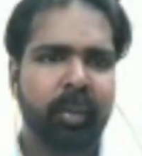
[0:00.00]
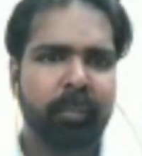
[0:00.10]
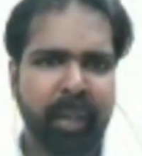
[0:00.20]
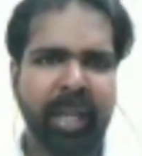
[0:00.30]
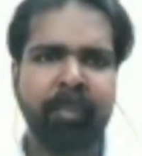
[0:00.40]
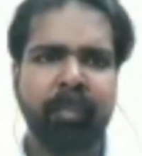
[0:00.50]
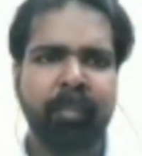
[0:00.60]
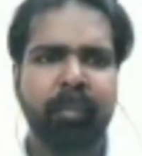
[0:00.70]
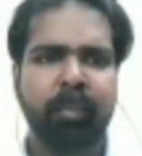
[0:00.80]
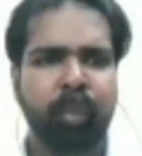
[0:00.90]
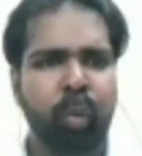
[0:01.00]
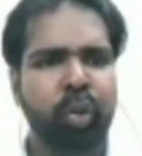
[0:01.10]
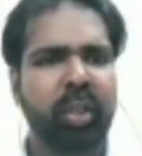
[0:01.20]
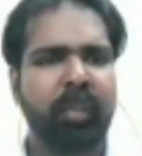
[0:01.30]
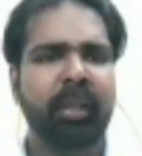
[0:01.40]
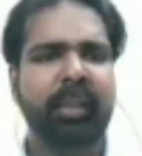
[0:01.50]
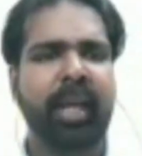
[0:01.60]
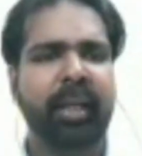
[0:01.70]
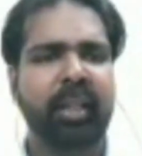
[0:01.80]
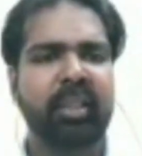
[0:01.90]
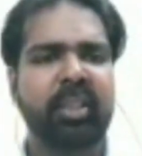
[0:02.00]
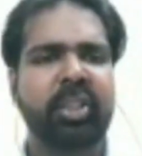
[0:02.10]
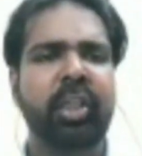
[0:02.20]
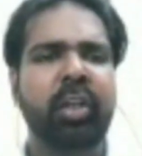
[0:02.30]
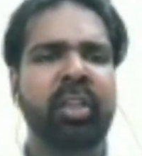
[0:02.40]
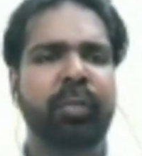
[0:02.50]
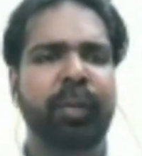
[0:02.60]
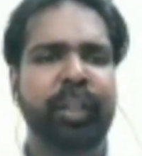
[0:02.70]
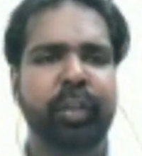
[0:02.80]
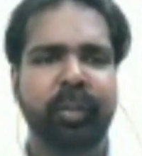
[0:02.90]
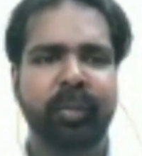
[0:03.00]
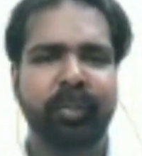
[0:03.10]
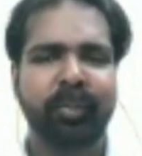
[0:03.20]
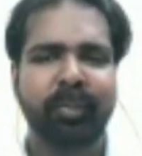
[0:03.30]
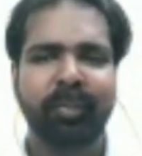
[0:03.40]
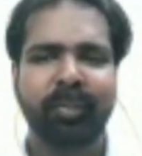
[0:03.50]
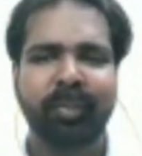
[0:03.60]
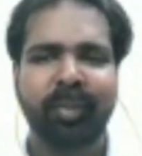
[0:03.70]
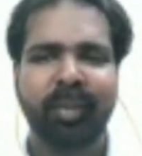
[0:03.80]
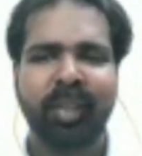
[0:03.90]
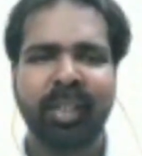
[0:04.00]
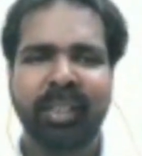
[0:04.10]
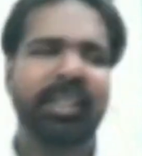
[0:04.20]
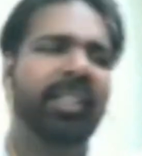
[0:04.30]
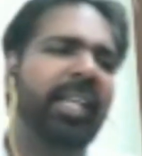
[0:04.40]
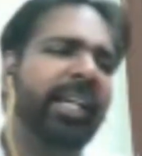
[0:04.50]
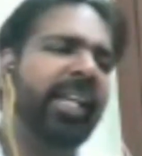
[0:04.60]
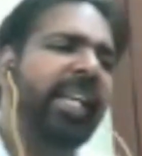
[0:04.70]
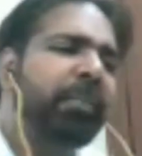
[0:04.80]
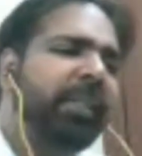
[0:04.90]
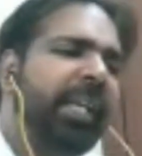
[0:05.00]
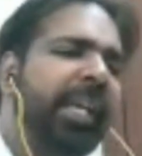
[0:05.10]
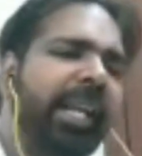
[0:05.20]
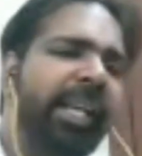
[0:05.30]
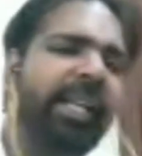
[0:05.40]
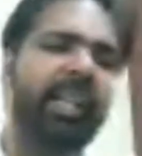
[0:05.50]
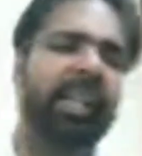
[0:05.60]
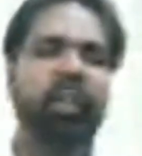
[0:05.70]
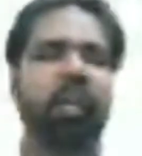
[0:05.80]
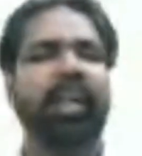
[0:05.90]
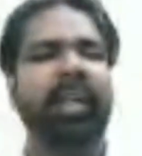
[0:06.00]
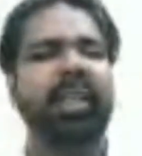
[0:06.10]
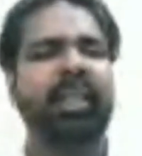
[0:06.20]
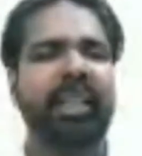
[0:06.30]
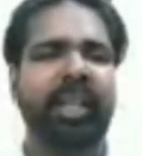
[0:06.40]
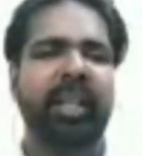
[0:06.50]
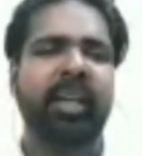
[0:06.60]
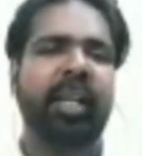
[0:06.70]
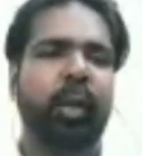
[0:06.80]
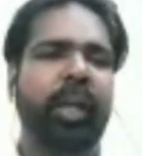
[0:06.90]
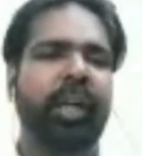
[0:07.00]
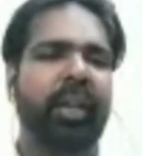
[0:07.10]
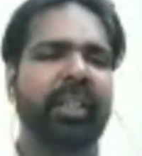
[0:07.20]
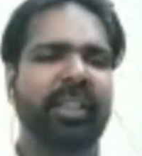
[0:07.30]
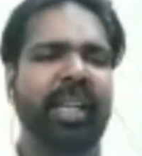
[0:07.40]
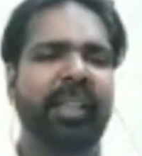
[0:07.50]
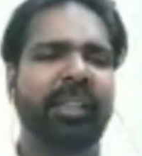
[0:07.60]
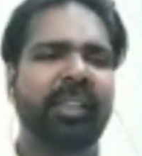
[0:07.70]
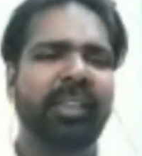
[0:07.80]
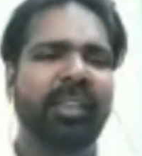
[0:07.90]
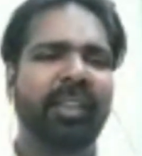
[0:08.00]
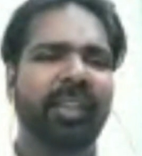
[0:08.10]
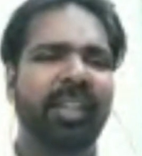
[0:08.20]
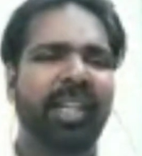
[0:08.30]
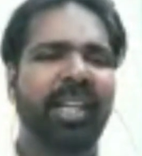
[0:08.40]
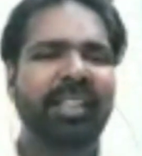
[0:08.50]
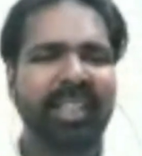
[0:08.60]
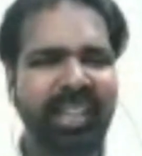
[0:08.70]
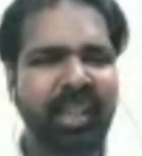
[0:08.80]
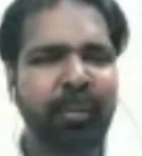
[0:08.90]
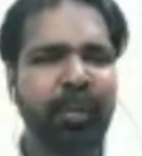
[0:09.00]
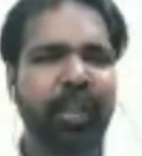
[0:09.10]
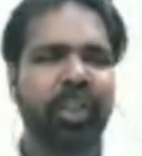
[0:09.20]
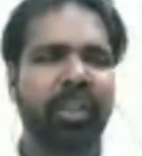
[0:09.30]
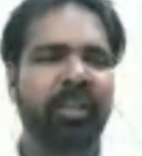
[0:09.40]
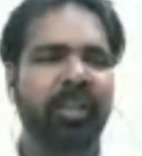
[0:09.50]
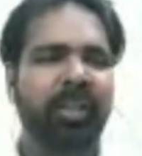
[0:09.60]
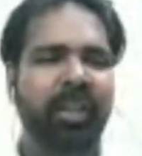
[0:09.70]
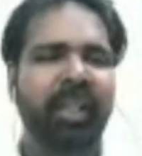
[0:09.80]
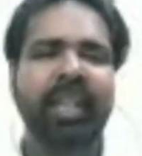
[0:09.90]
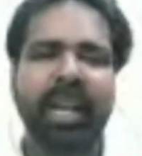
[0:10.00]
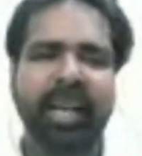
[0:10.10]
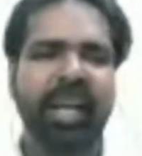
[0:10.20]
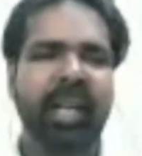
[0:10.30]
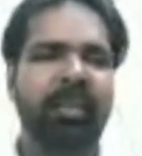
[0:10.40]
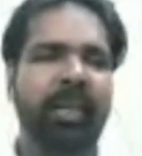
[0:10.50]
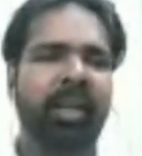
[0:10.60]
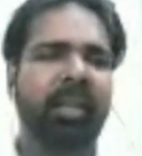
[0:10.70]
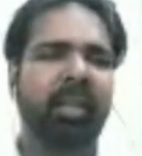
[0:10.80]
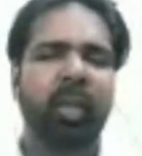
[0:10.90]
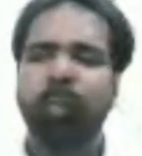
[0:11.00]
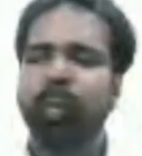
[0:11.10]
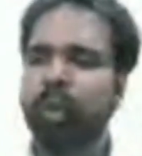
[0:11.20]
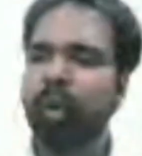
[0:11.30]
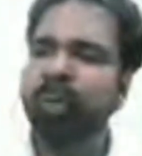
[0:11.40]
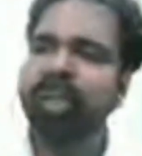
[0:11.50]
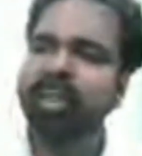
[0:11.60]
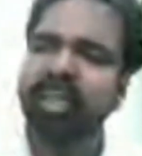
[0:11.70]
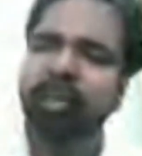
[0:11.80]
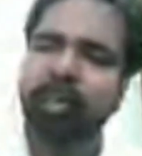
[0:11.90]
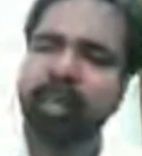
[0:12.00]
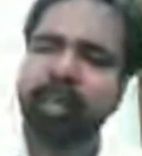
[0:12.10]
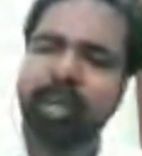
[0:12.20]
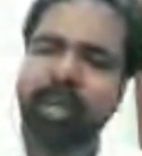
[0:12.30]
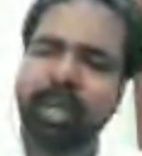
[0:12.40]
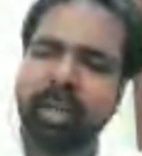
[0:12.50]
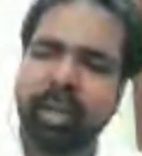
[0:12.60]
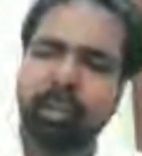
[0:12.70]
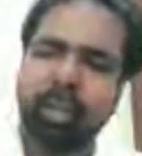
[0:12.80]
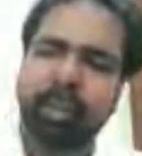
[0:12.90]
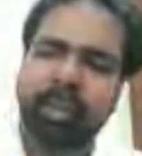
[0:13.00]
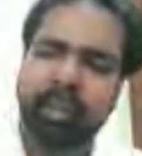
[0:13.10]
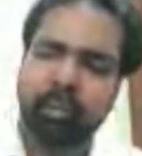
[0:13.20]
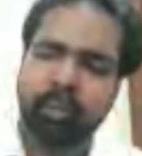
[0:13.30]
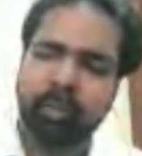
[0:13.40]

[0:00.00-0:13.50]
Prime most among that is children's fiction. Just like I keep saying Indian English writing is seen in a derogatory sense, children fiction in the academia was always seen from a derogatory perspective